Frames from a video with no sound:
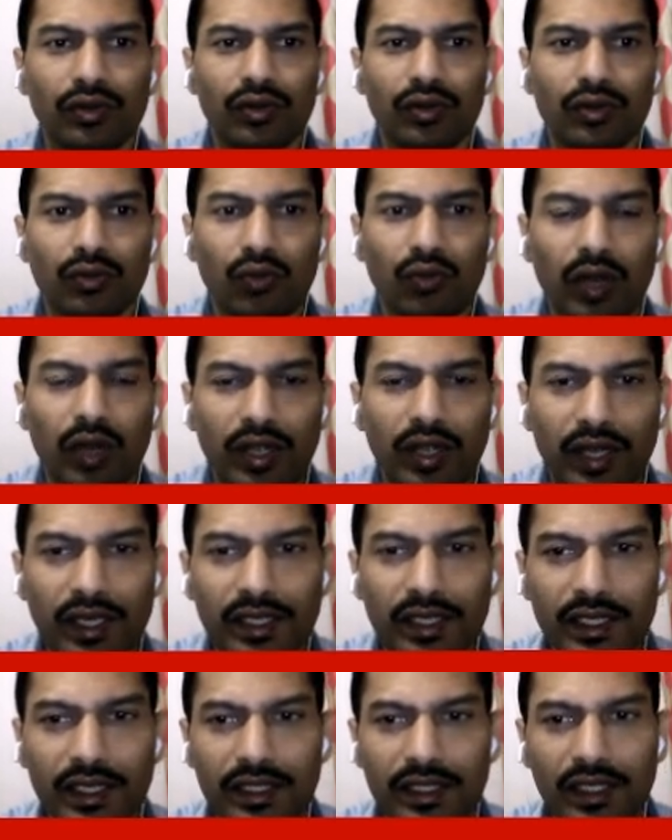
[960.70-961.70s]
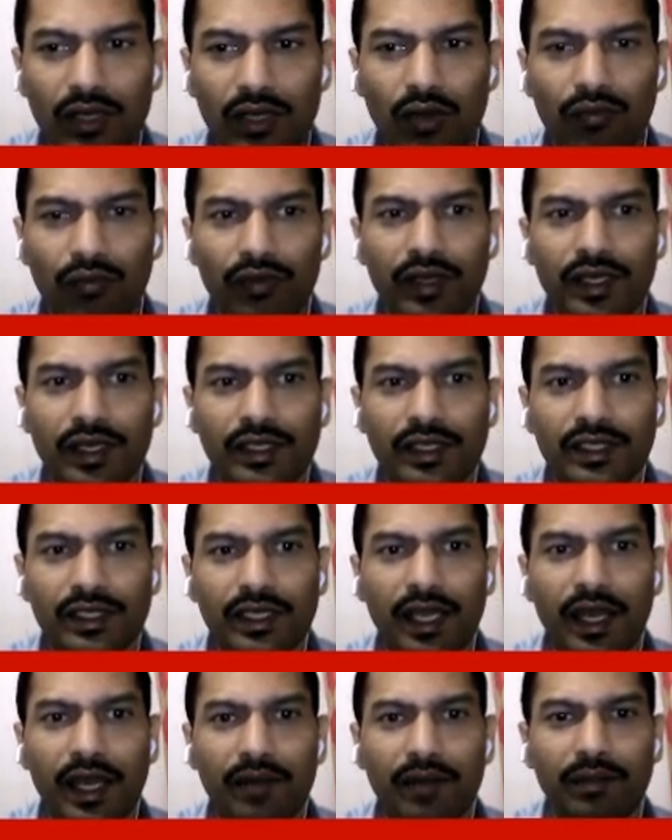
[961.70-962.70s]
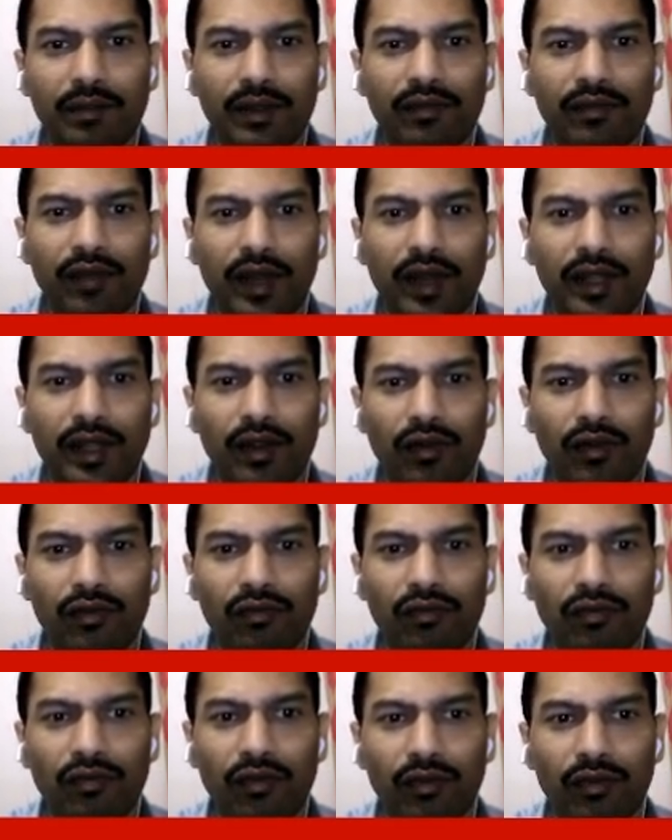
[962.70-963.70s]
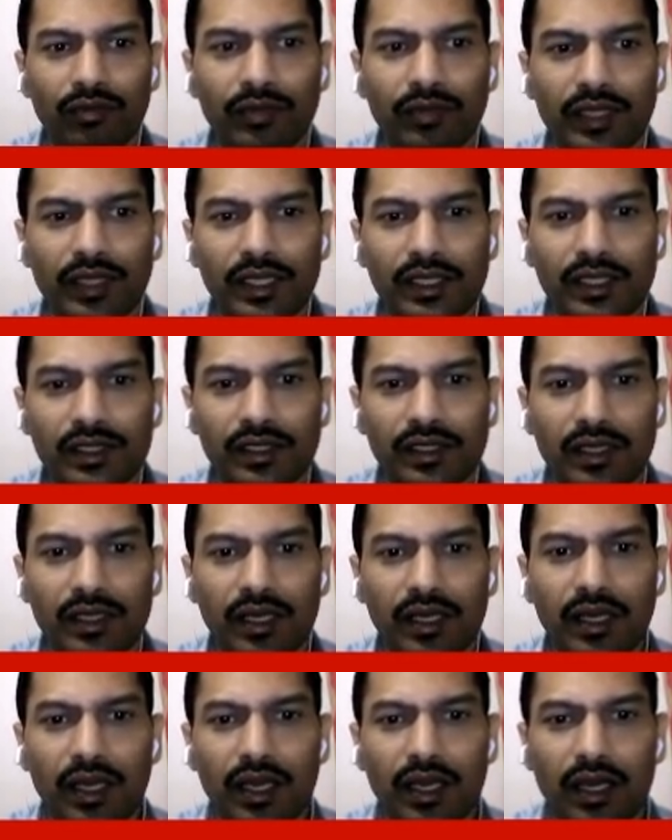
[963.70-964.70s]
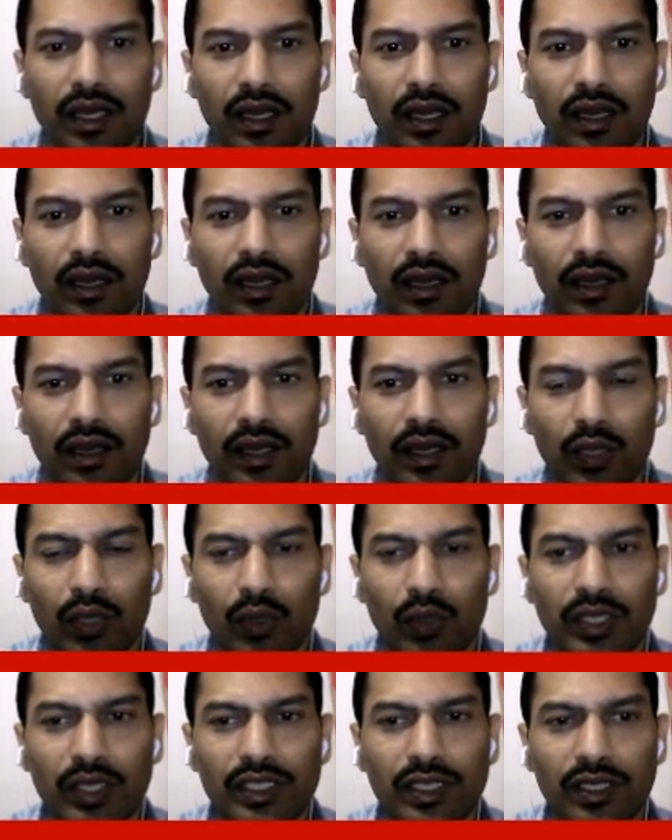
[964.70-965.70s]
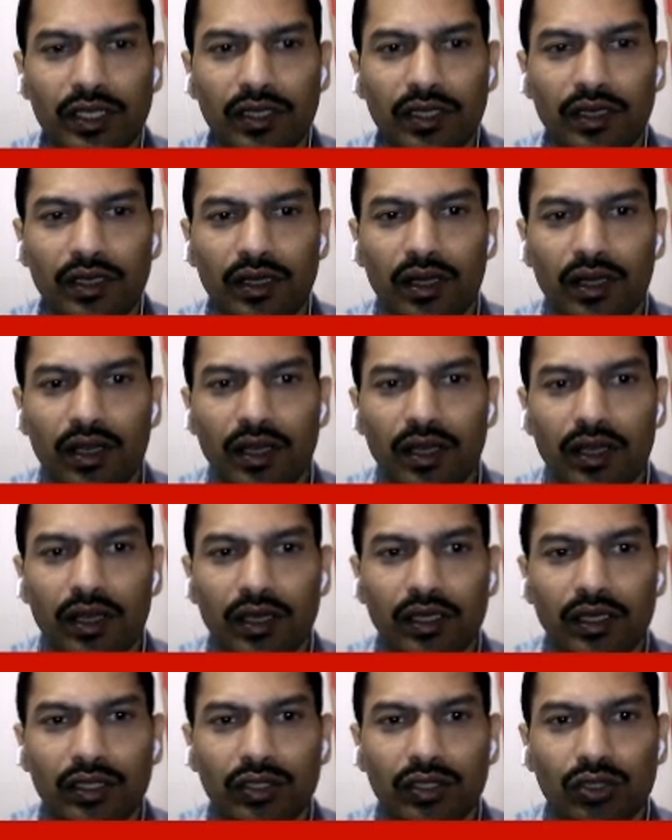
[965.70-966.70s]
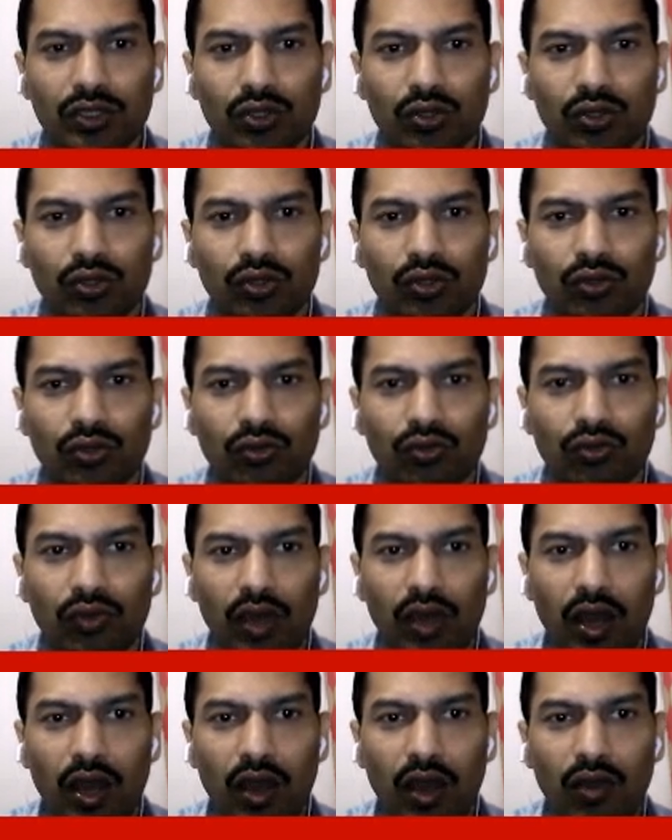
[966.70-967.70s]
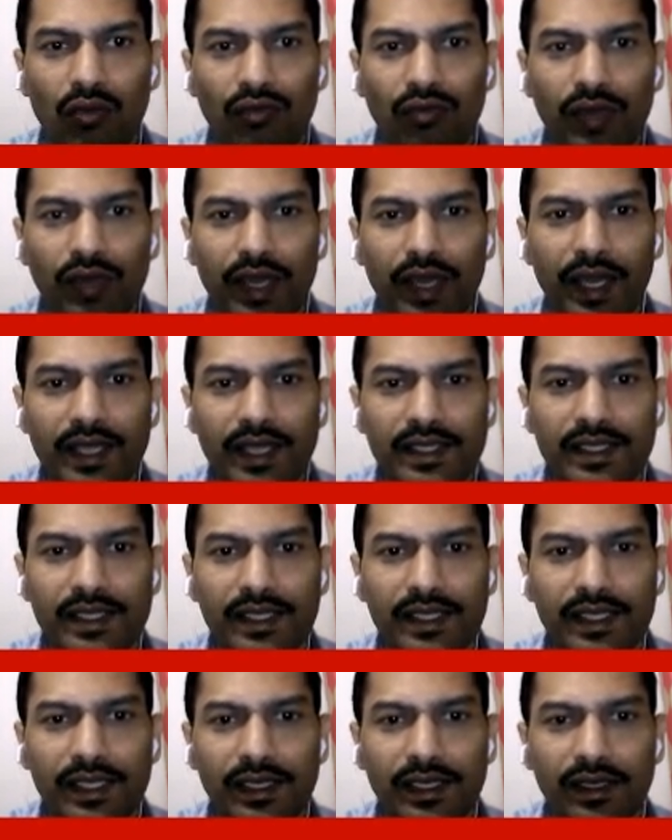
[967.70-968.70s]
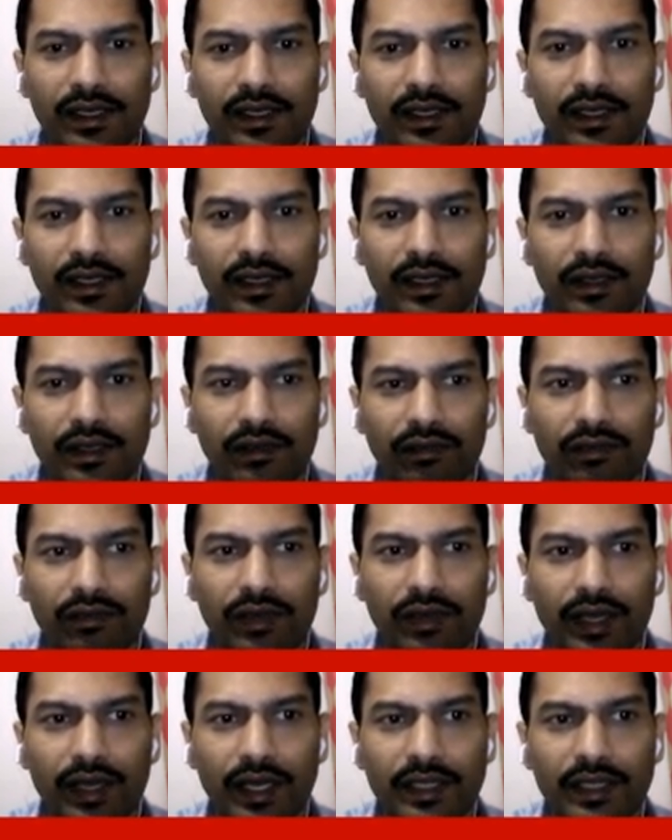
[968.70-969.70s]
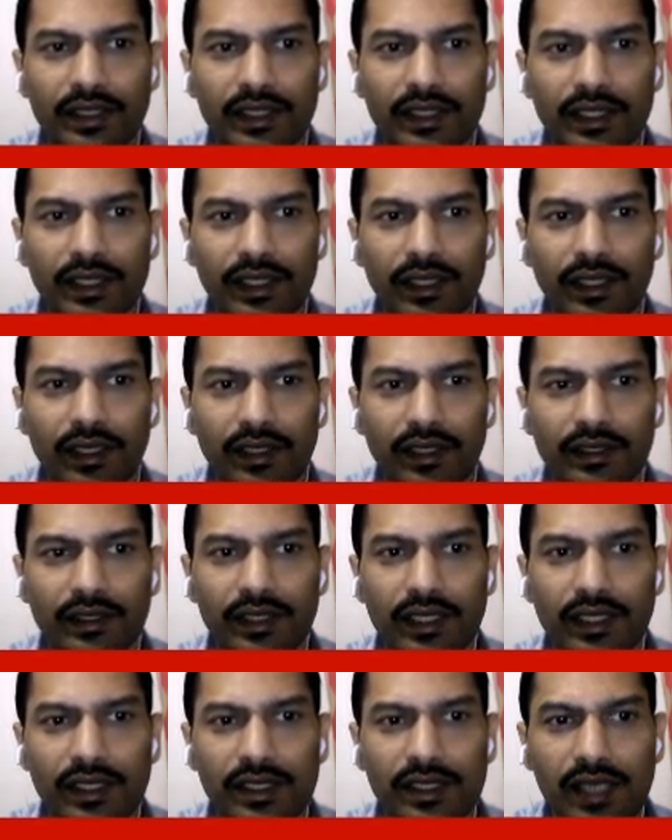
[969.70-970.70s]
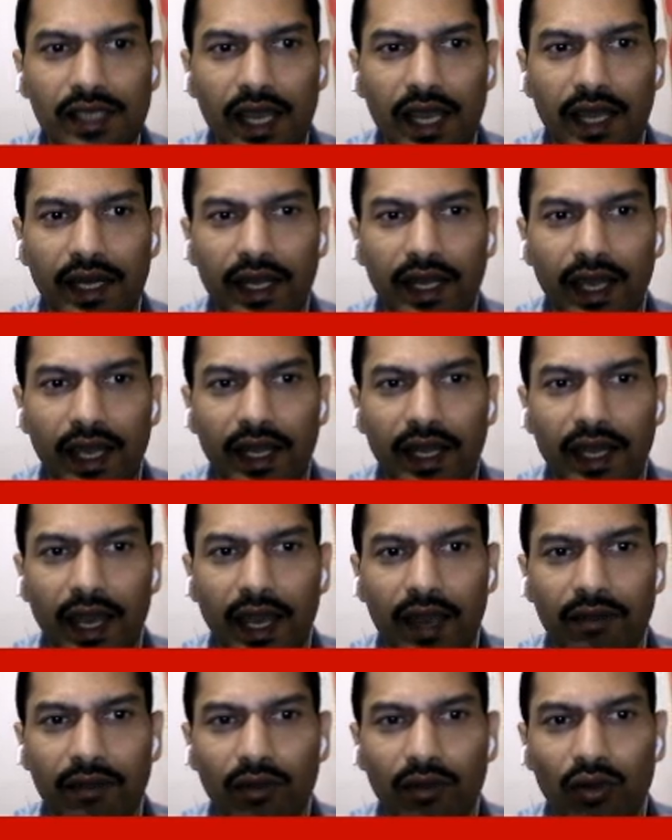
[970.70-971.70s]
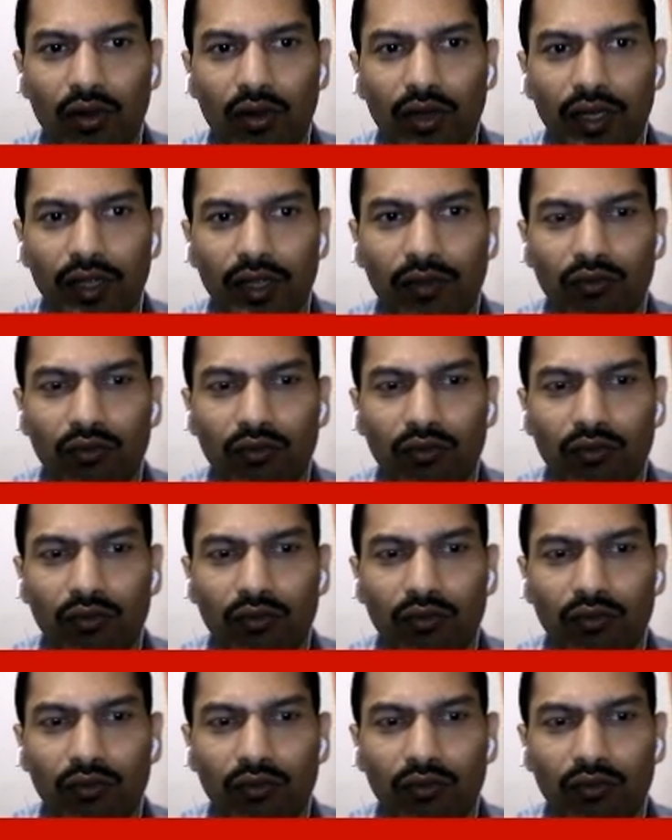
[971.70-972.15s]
quantization of energy can be find out from this equation. So how we can see here, we can see since n can have only